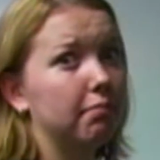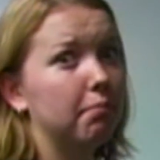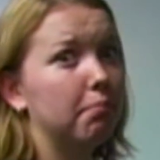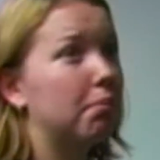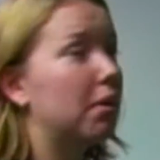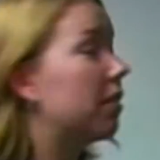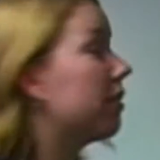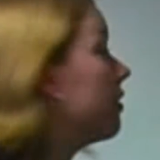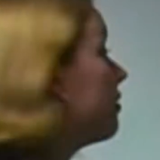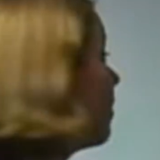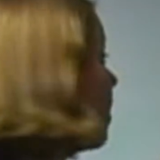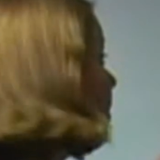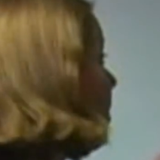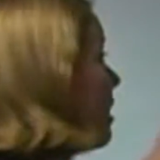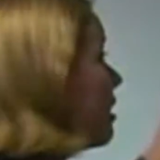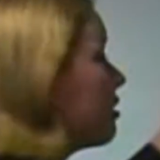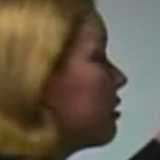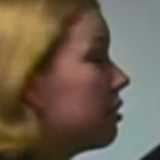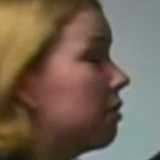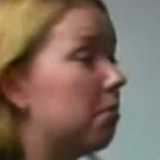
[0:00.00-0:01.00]
But if it
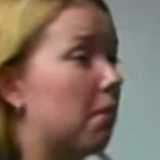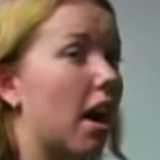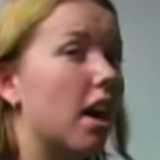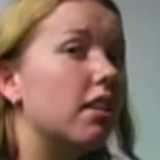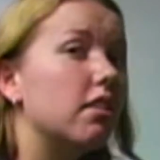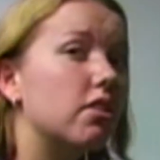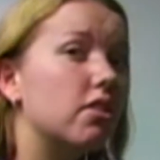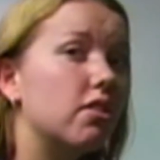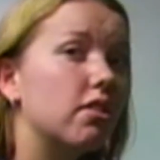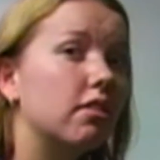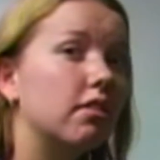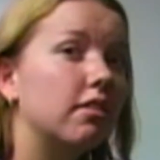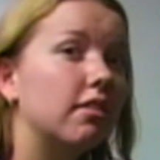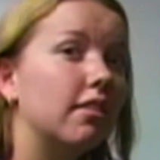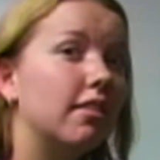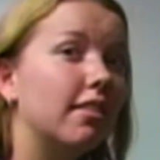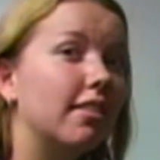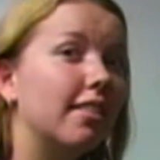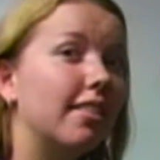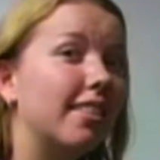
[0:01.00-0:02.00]
varies too much,
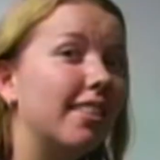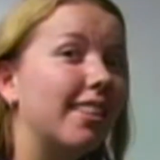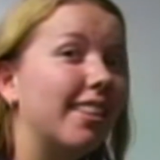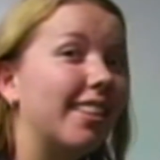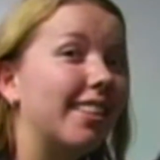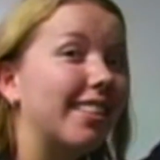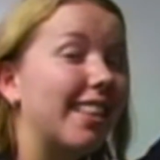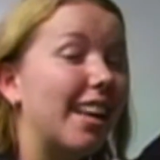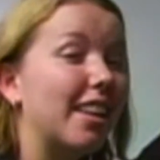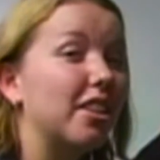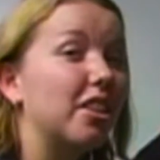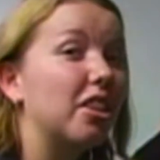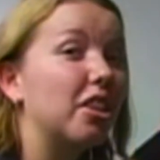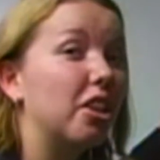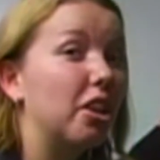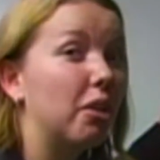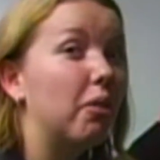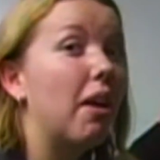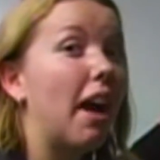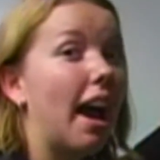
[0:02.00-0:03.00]
then
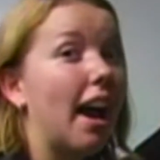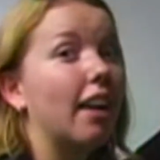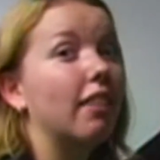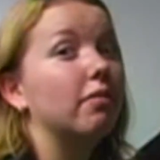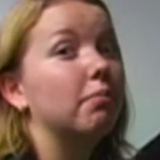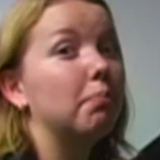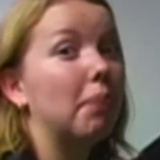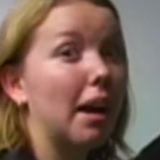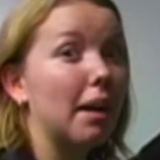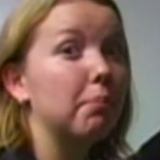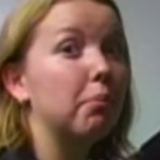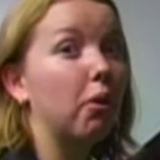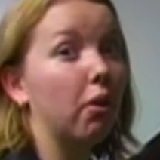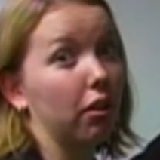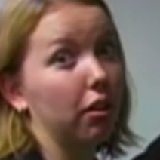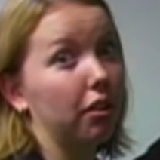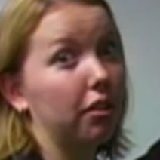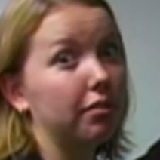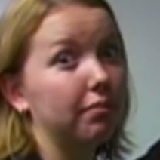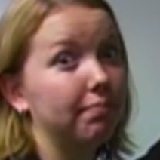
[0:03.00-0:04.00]
you have
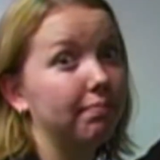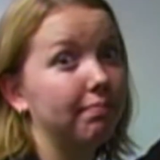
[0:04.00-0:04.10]
bipolar.